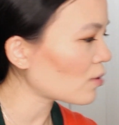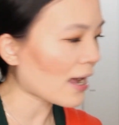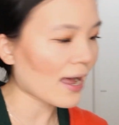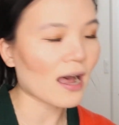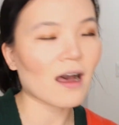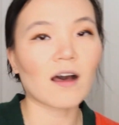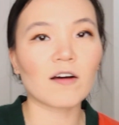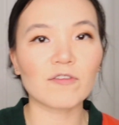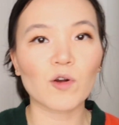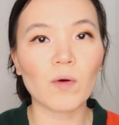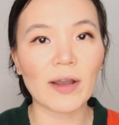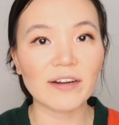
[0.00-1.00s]
have
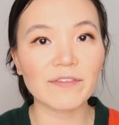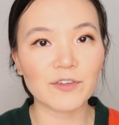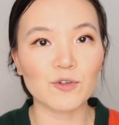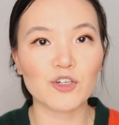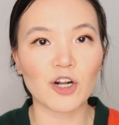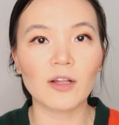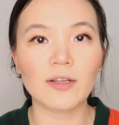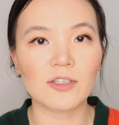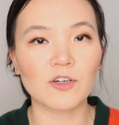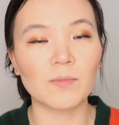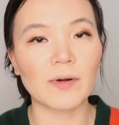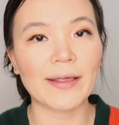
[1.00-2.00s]
quite a few Charlotte
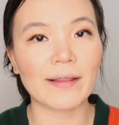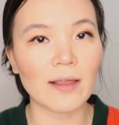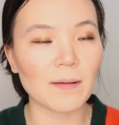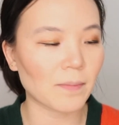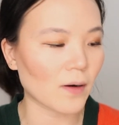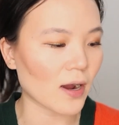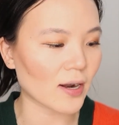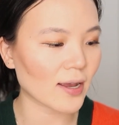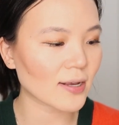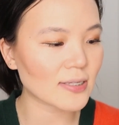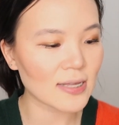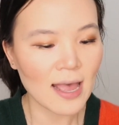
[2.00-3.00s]
Tilbury lip
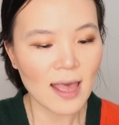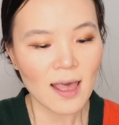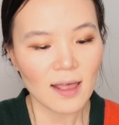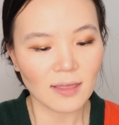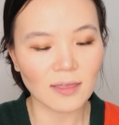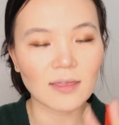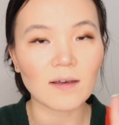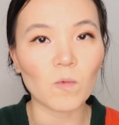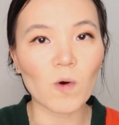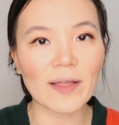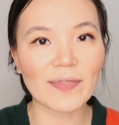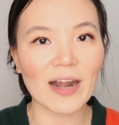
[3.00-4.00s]
products. The
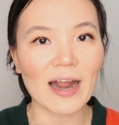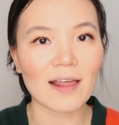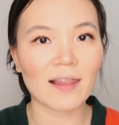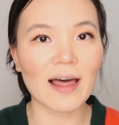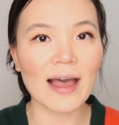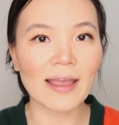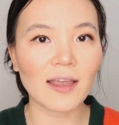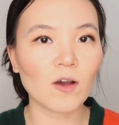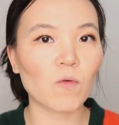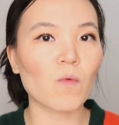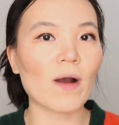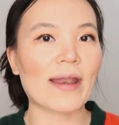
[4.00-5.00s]
one that I like
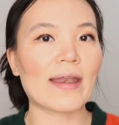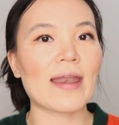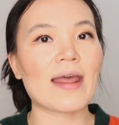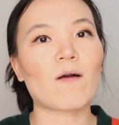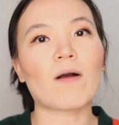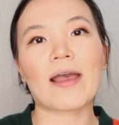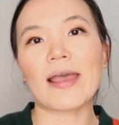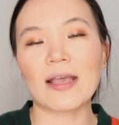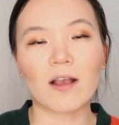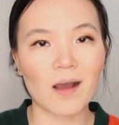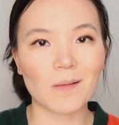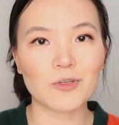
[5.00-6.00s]
when
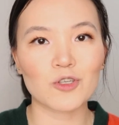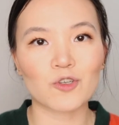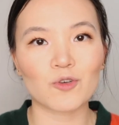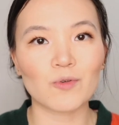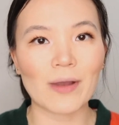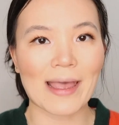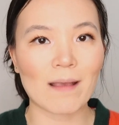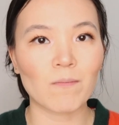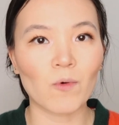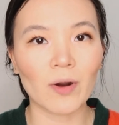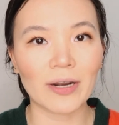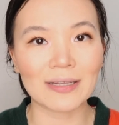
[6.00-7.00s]
it comes to a
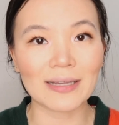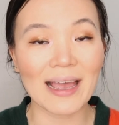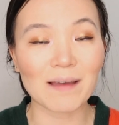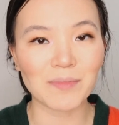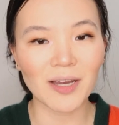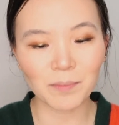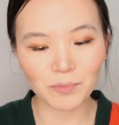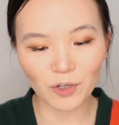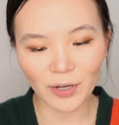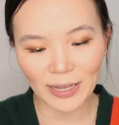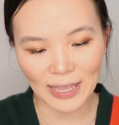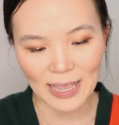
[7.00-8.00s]
more glammed up
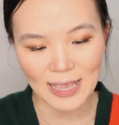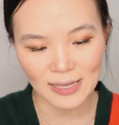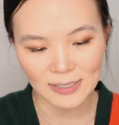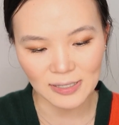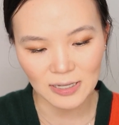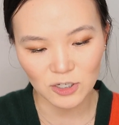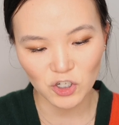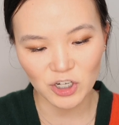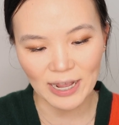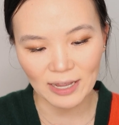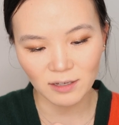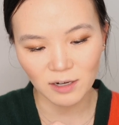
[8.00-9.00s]
look is this
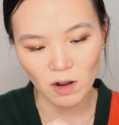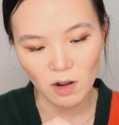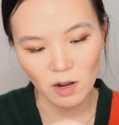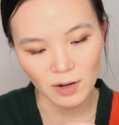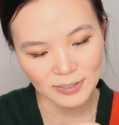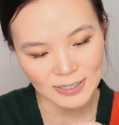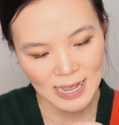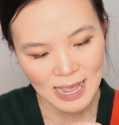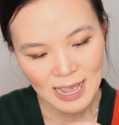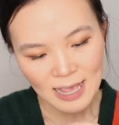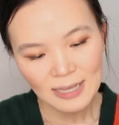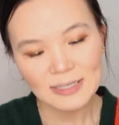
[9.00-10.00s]
shade called
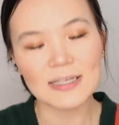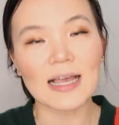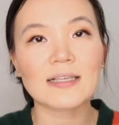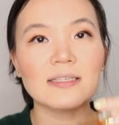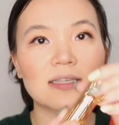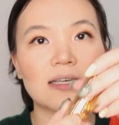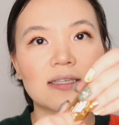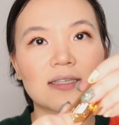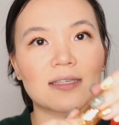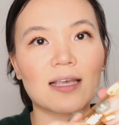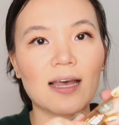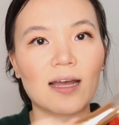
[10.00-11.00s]
Sexy
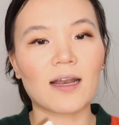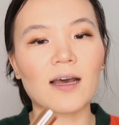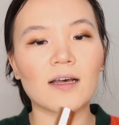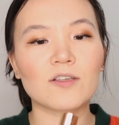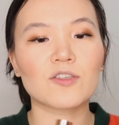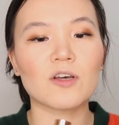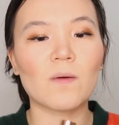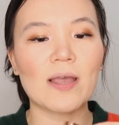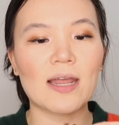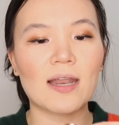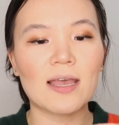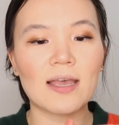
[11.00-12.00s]
Sienna. So
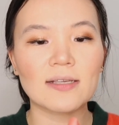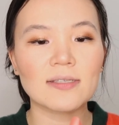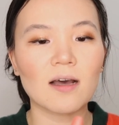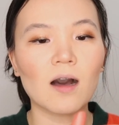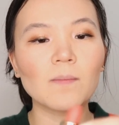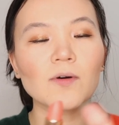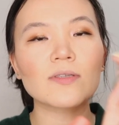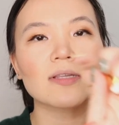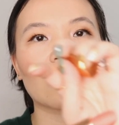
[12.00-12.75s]
it is almost